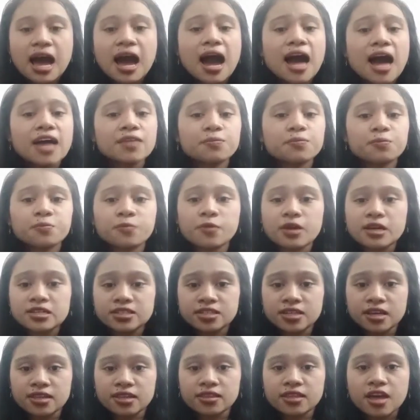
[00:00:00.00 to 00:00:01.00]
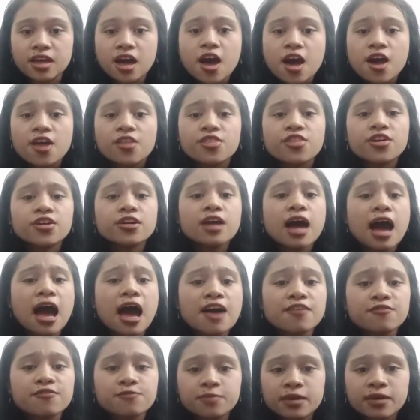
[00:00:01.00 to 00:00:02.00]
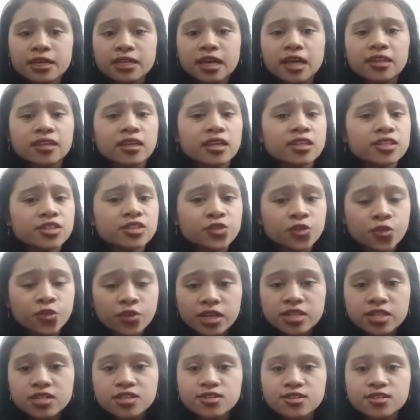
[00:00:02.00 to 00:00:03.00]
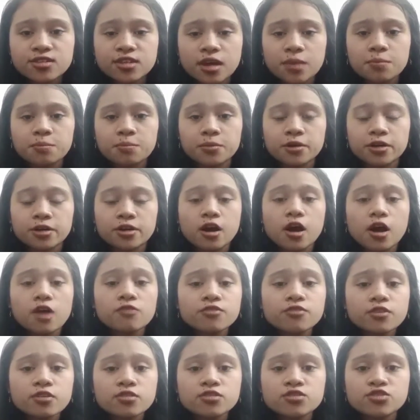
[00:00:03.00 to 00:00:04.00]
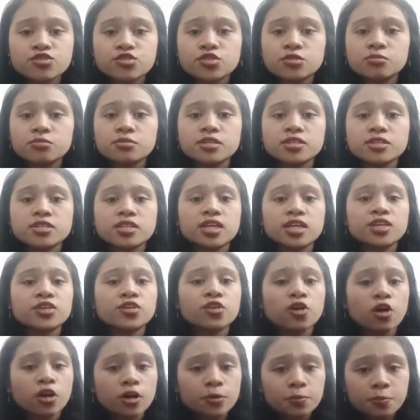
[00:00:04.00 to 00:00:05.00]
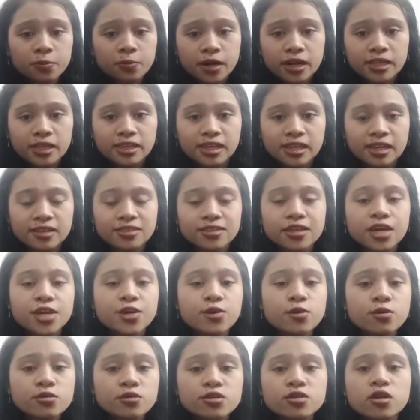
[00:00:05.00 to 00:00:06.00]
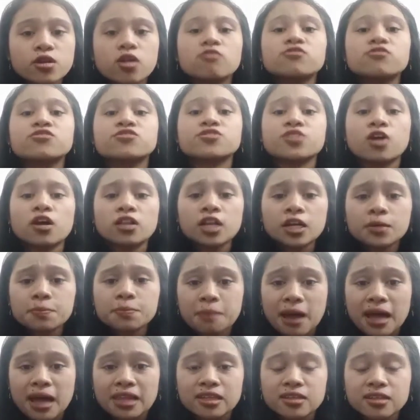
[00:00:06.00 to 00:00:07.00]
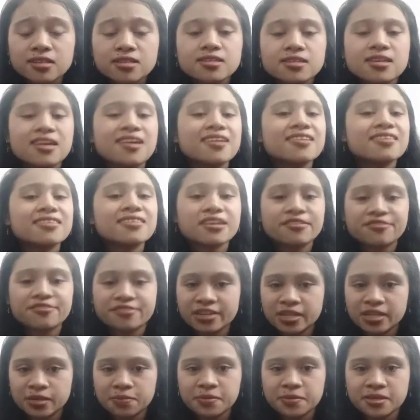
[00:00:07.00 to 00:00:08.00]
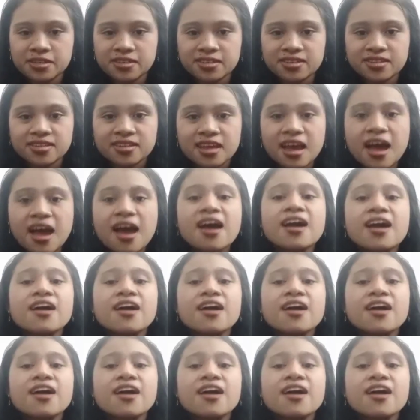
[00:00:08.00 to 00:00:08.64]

At present, there have been an increased number of consumers incorporating the use of solar panels in the Philippines.